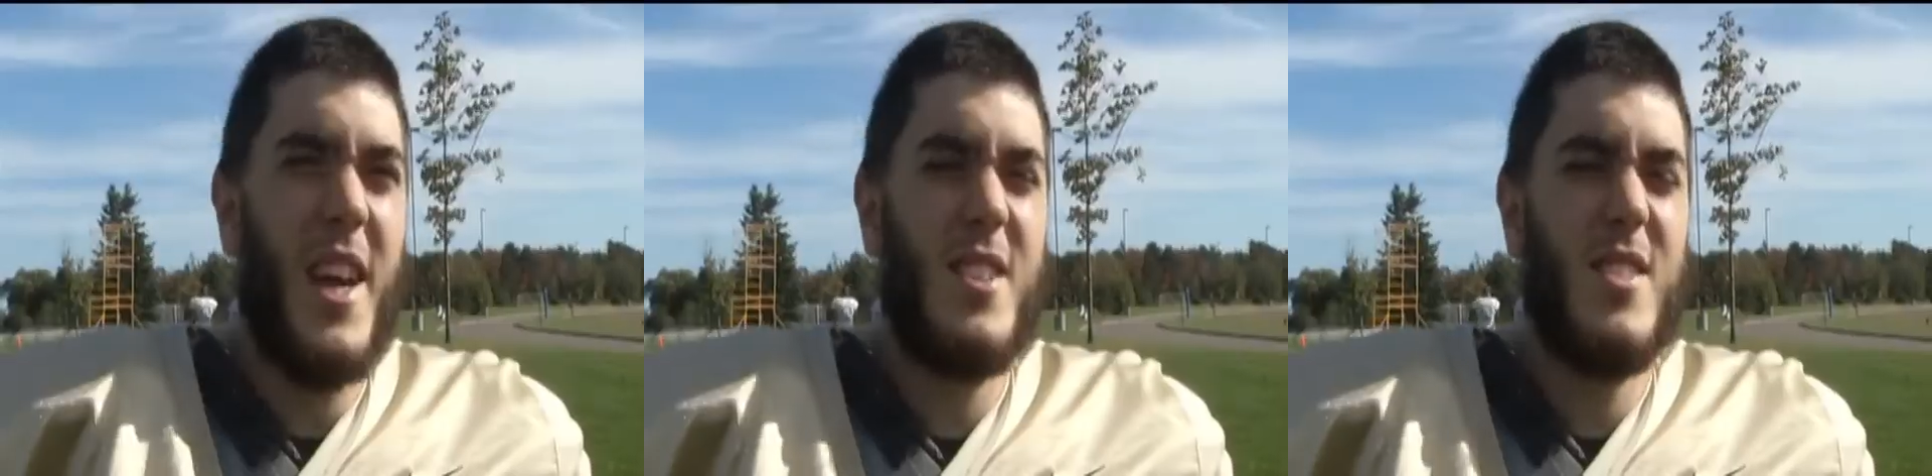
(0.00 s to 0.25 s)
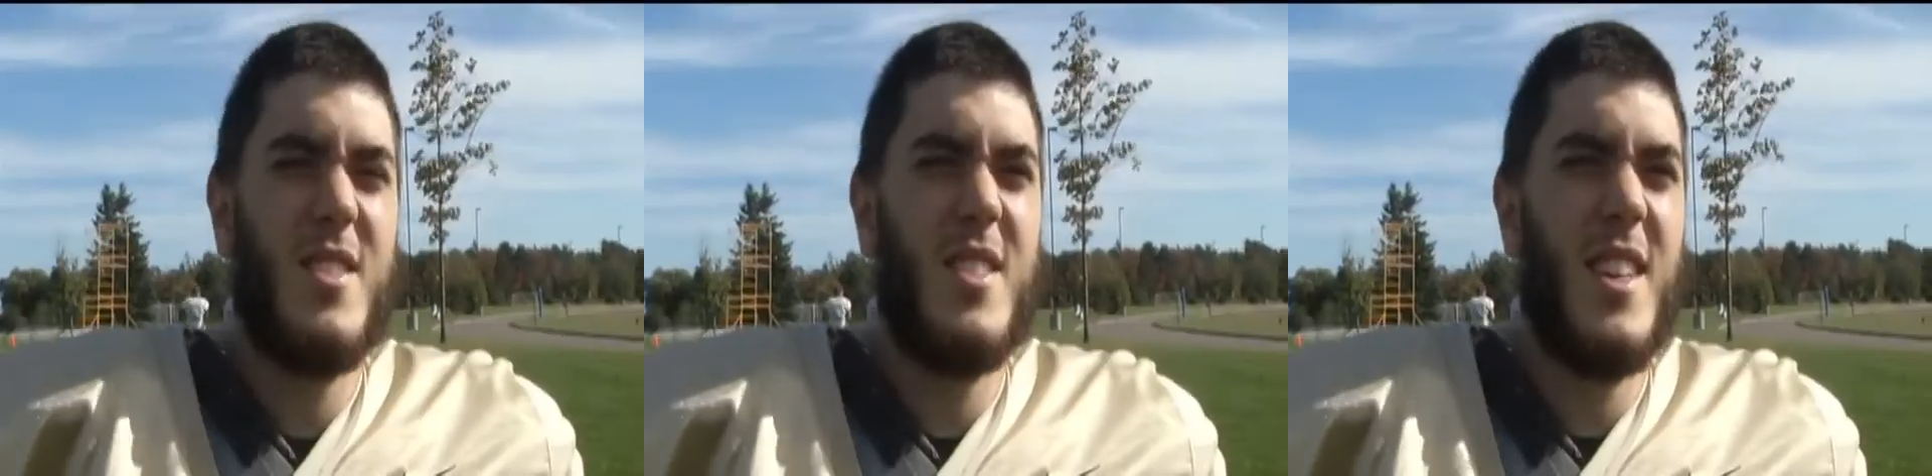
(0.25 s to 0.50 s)

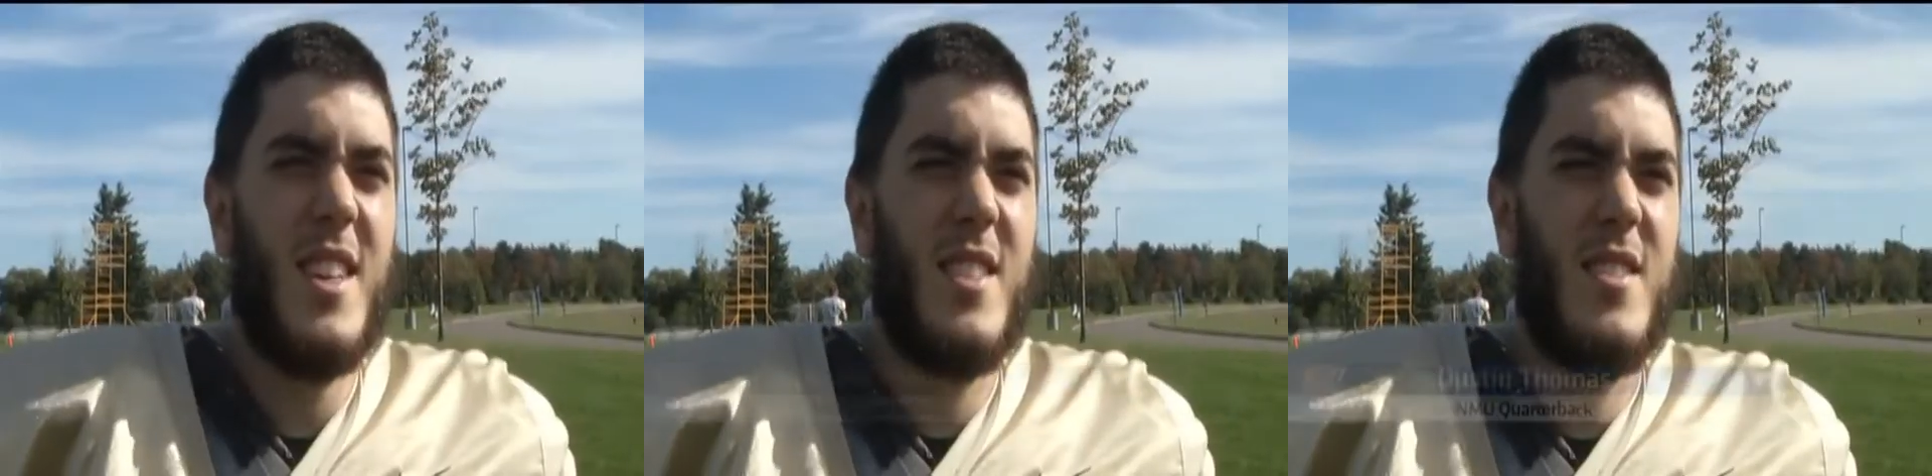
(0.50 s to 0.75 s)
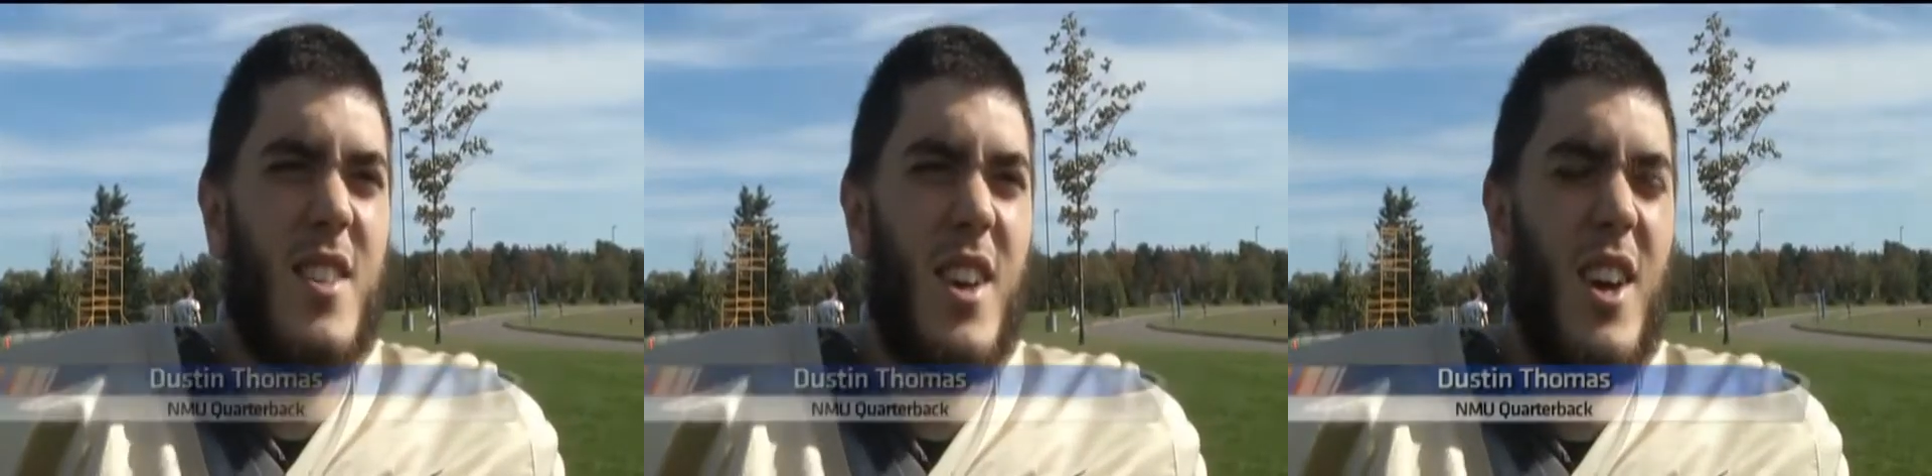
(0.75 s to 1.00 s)
else
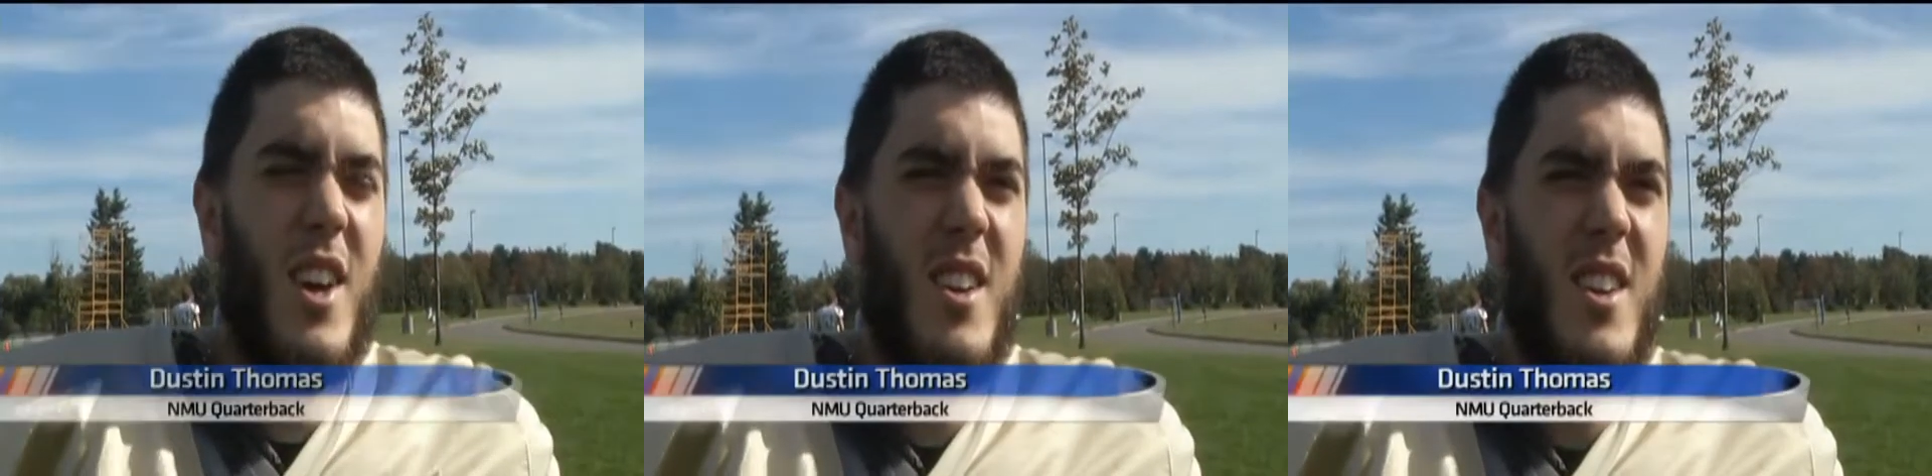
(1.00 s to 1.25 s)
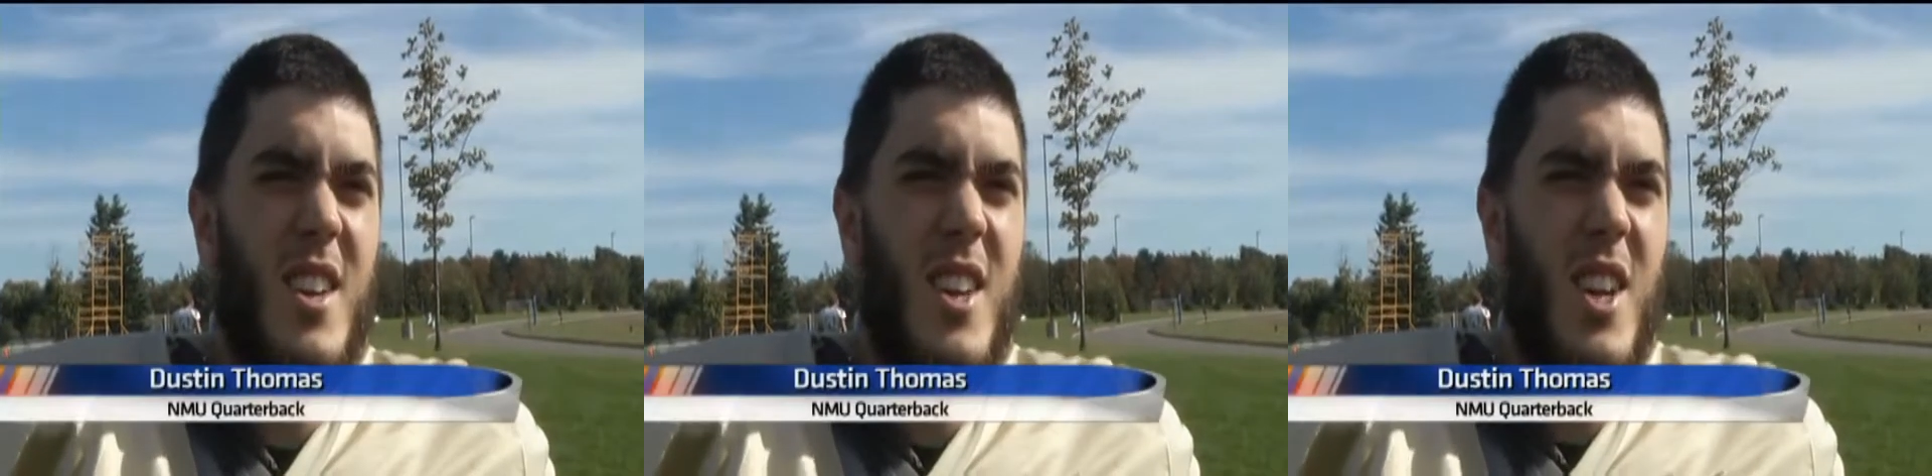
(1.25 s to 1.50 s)
is uh,
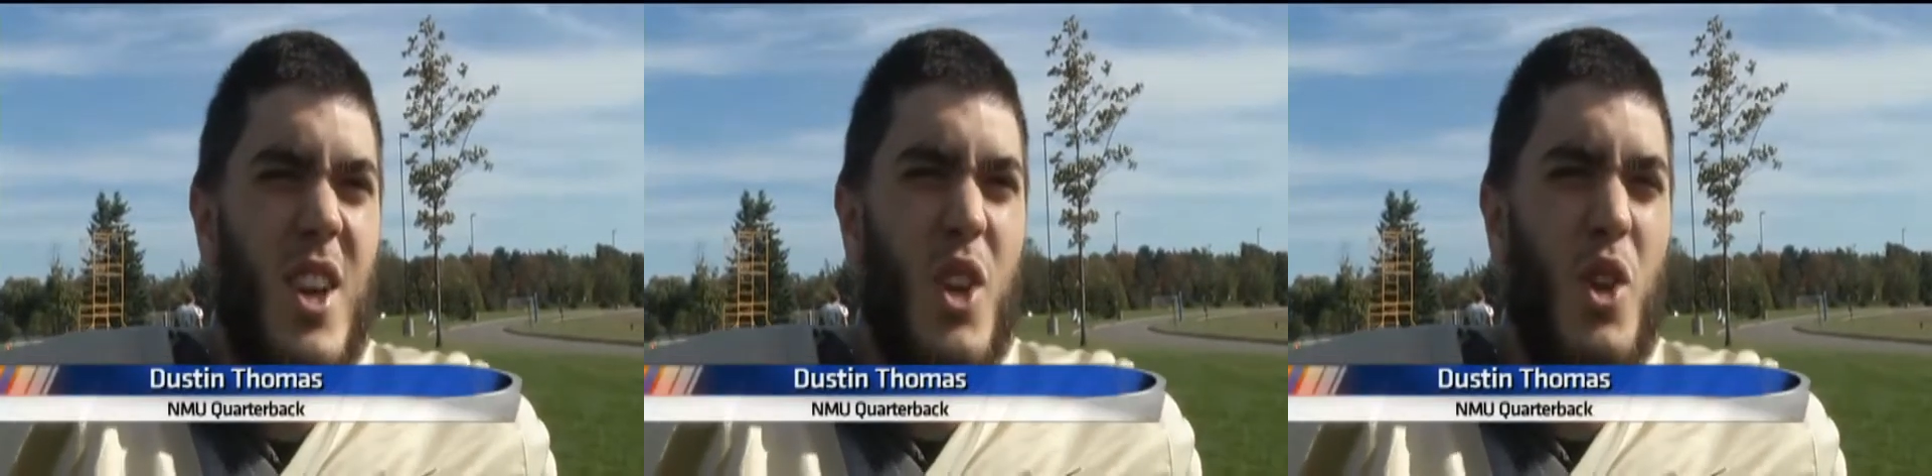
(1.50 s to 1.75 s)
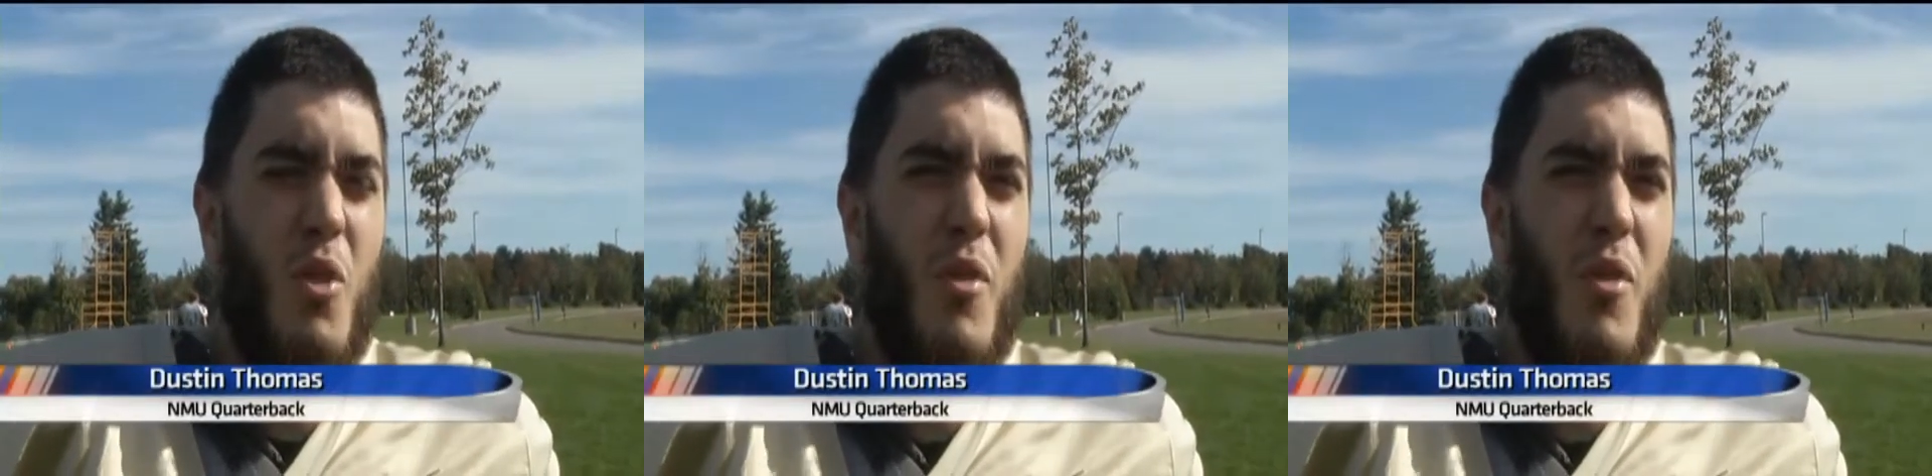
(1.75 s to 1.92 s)
you